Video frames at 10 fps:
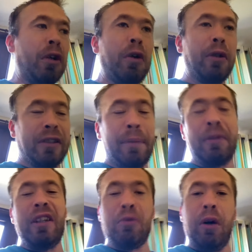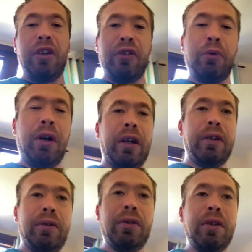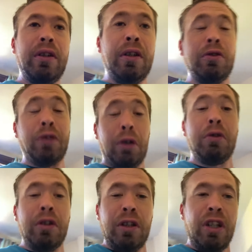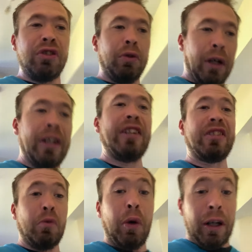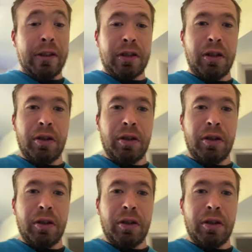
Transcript: What's happening in Iran is right. No, it's not right. It's right.